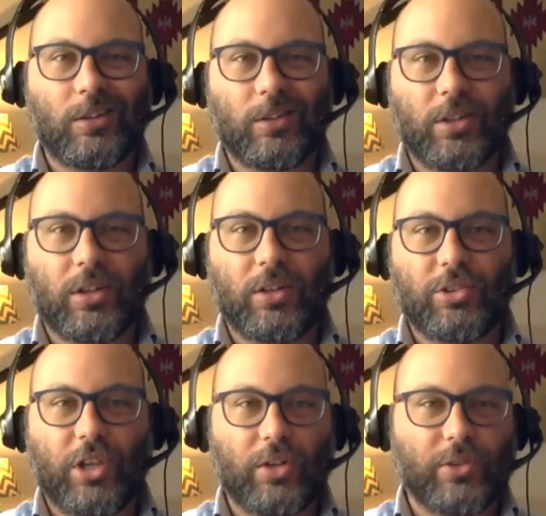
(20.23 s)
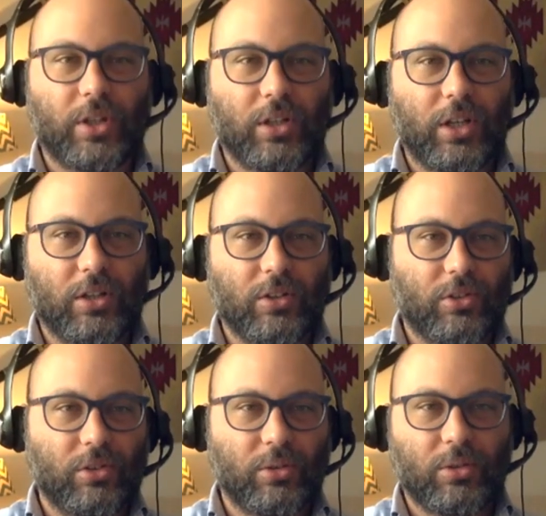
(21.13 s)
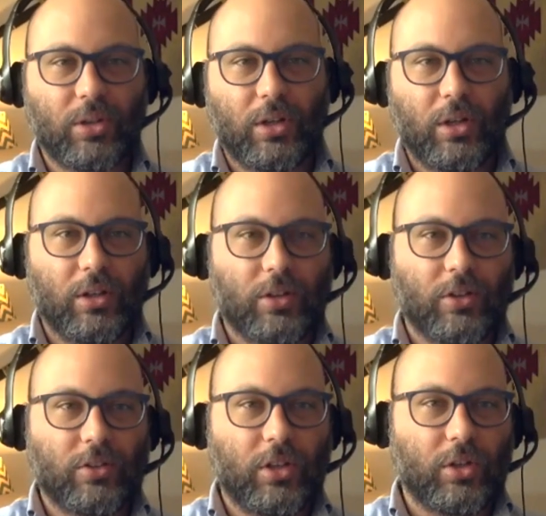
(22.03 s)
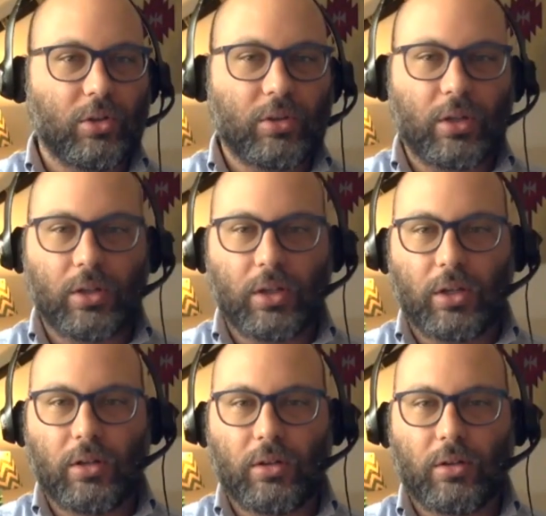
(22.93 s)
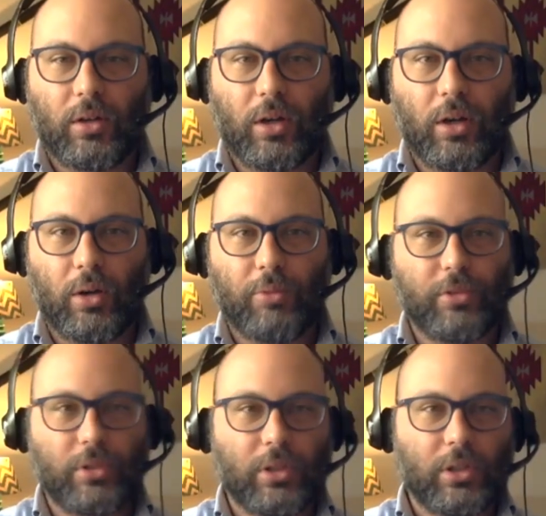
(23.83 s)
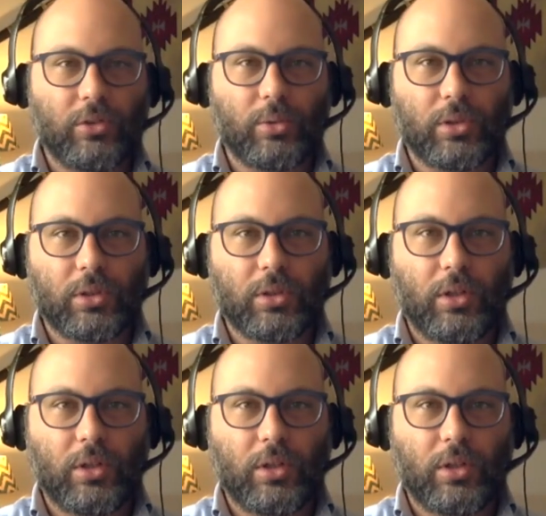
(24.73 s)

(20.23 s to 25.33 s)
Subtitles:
the channel dedicated to this keynote, and then hopefully Clint will